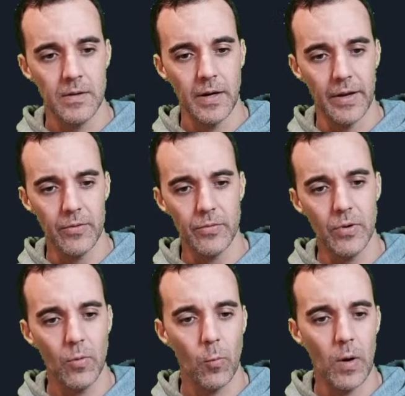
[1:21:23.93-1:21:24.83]
I don't
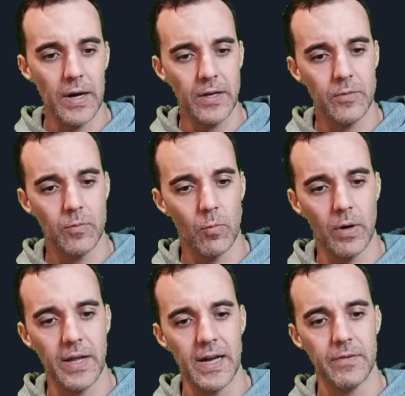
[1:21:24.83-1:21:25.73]
know why you'd
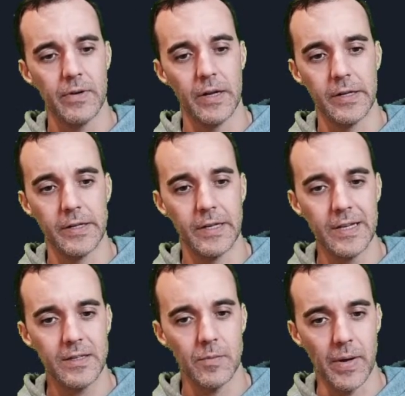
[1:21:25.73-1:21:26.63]
want to have an
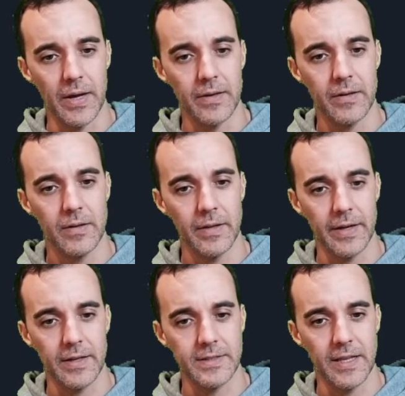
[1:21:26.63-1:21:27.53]
init command.
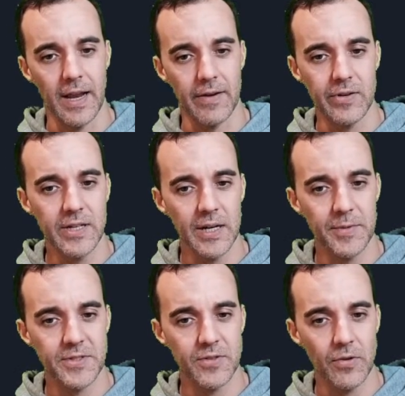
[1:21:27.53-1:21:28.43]
Like, is that every time it
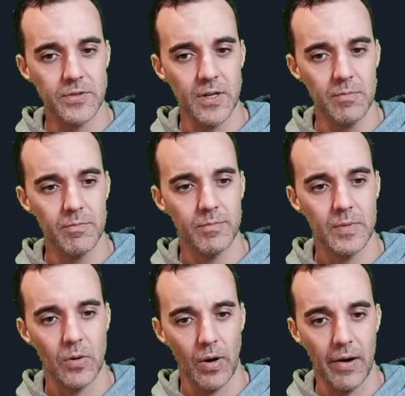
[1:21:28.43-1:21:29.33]
starts up
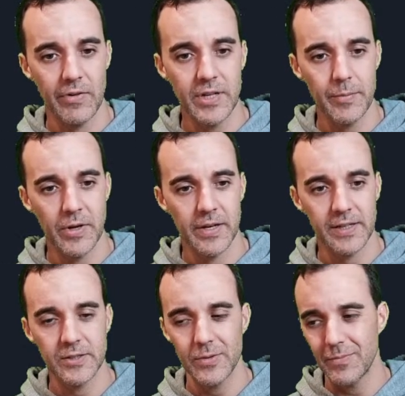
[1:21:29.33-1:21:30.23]
or every time you
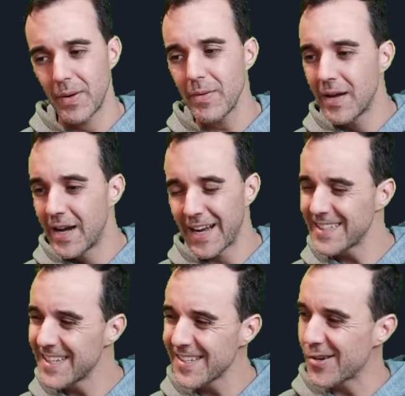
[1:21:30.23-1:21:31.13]
connect to it? Maybe, I guess
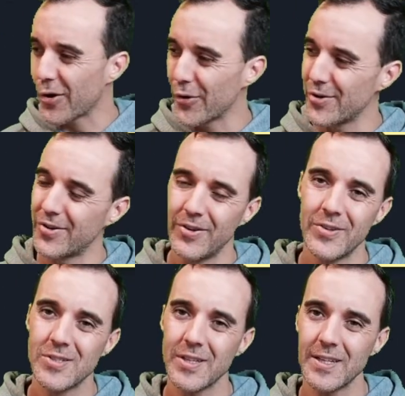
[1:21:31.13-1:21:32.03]
that doesn't hurt to,
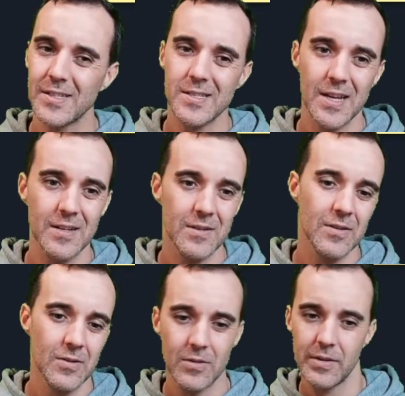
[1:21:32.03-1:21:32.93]
like, set,
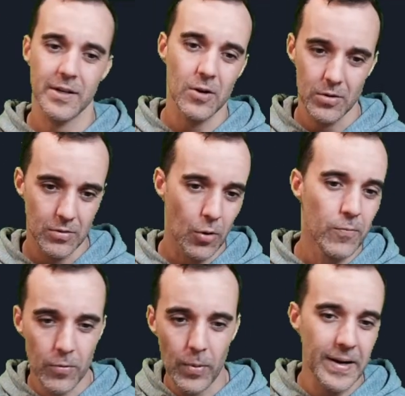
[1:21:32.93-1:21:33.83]
like,
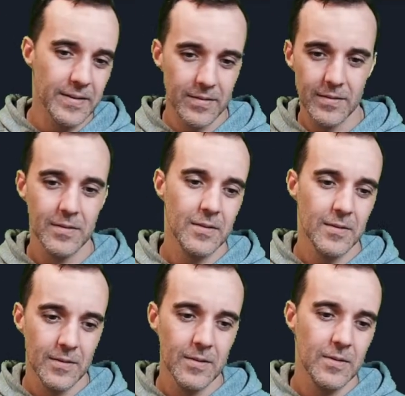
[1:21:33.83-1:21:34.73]
overwrite
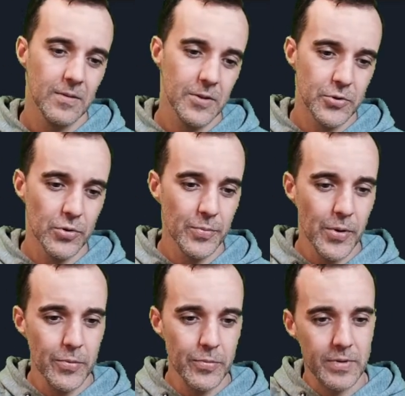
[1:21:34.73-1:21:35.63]
the journal
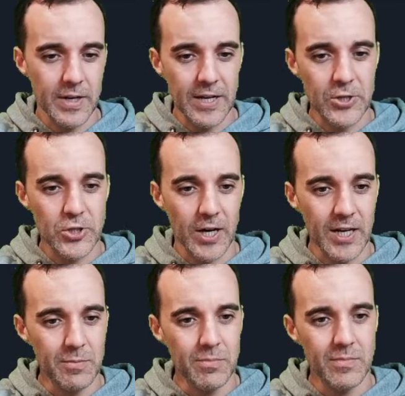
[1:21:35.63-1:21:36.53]
mode each time.